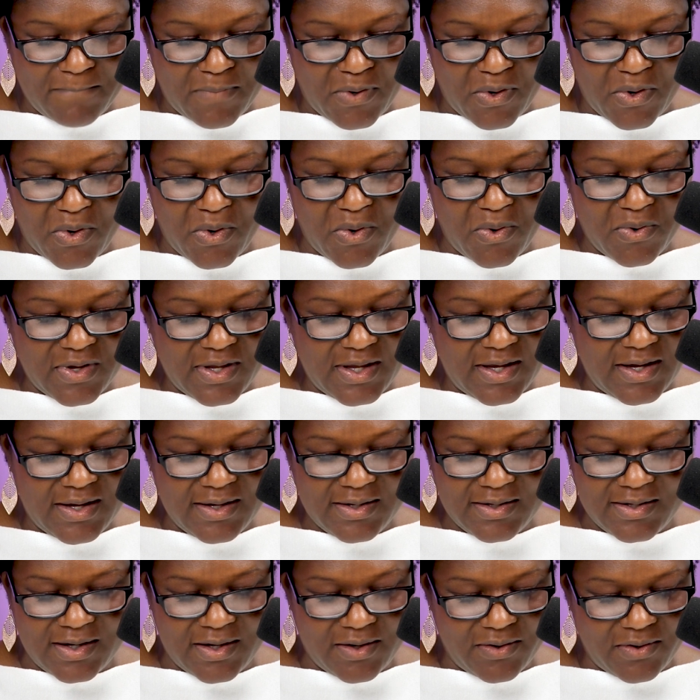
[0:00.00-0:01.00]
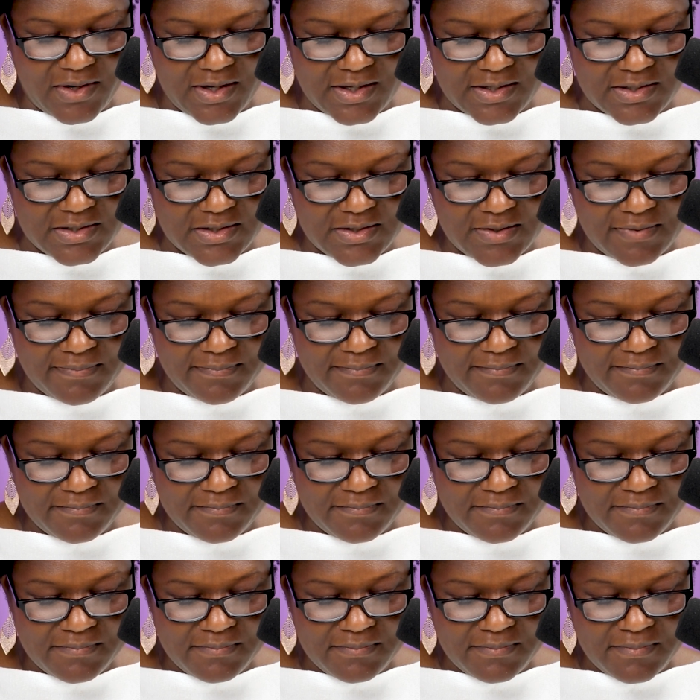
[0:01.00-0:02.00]
O King Darius.
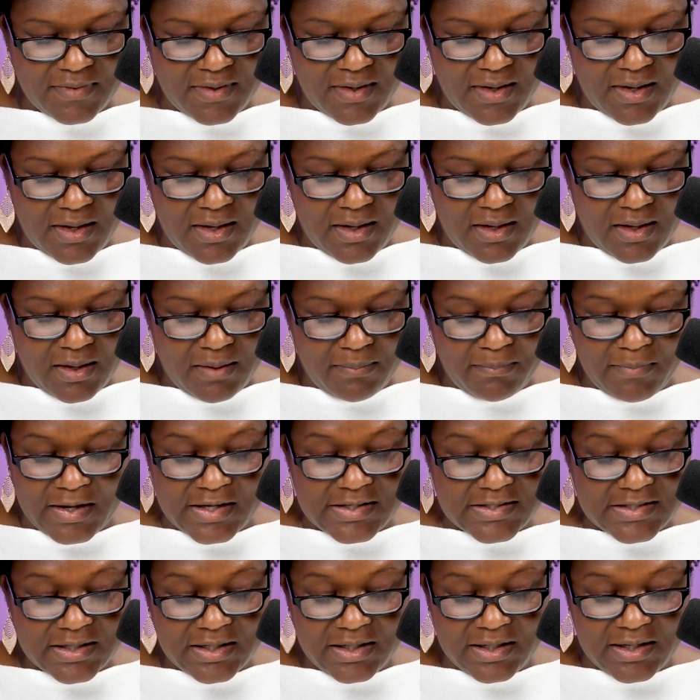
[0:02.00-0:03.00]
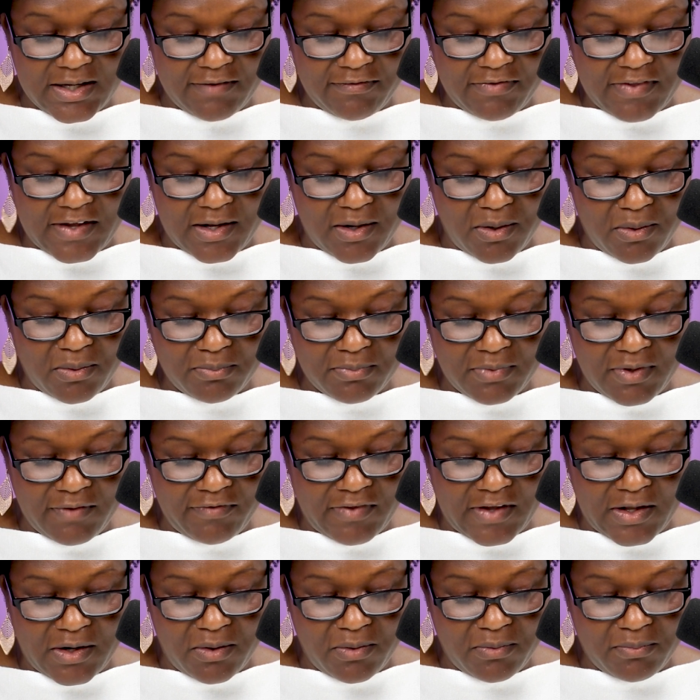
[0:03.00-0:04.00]
Basically, if they don't, if
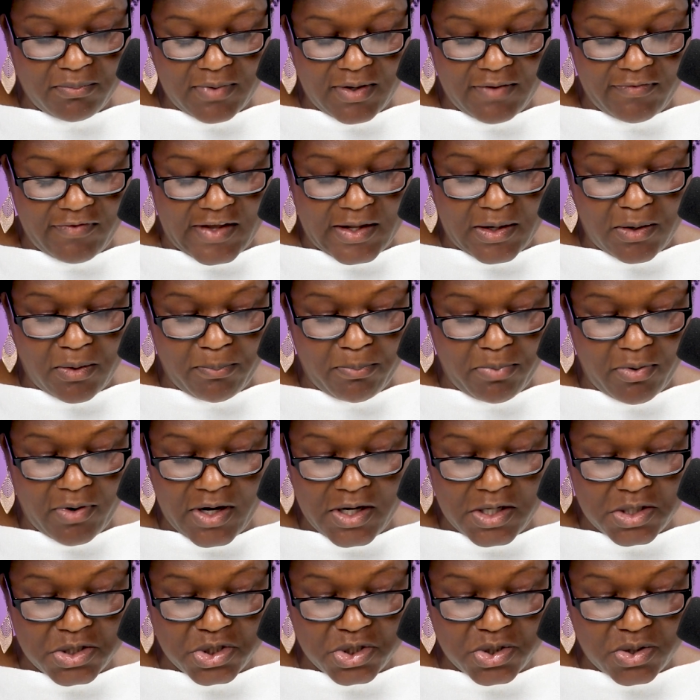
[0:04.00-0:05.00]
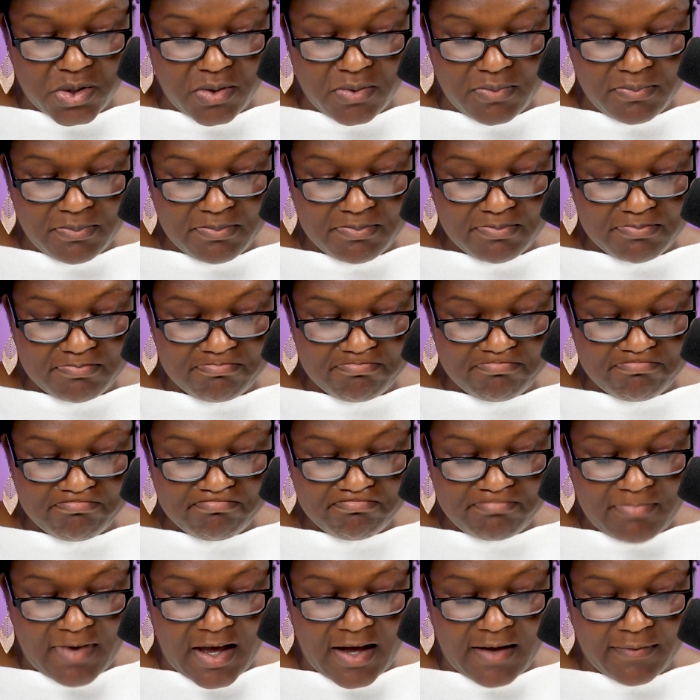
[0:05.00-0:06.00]
they don't, if they don't praise you,
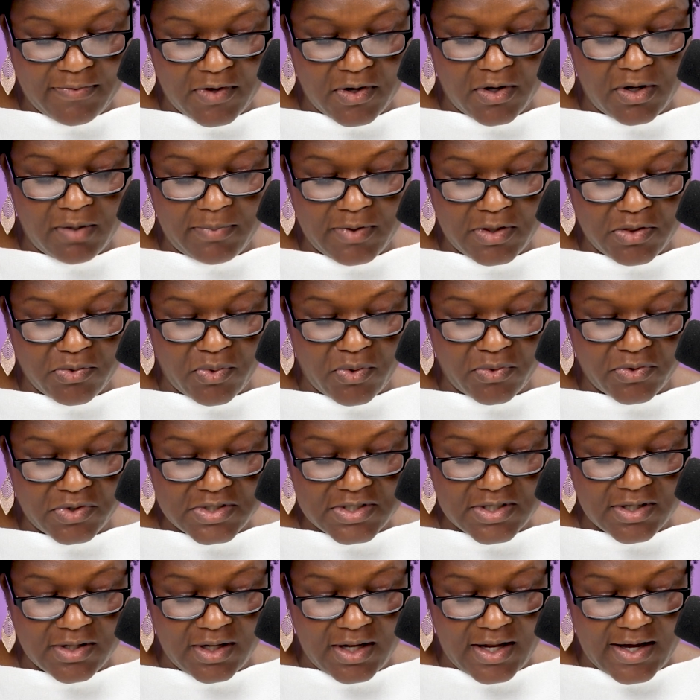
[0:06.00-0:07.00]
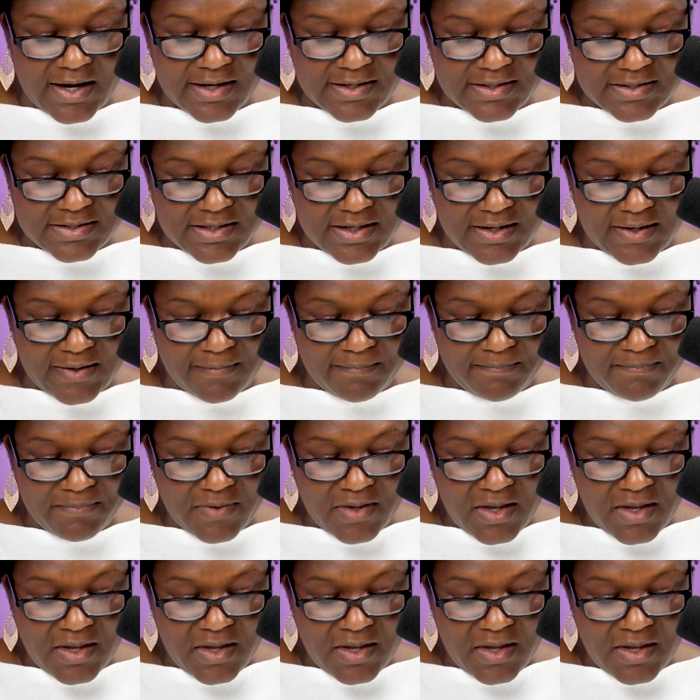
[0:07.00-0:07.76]
um, they're going to be thrown into the lion's den.